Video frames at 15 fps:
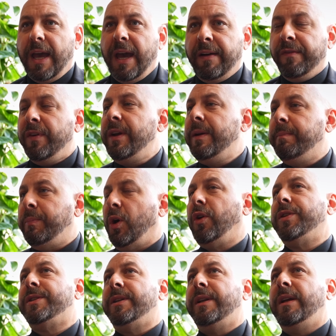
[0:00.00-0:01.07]
every
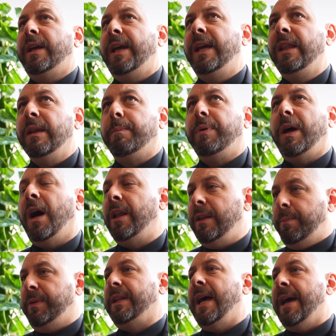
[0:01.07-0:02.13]
person on
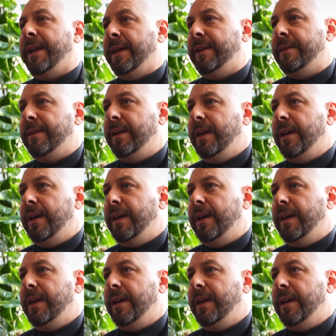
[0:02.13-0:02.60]
the planet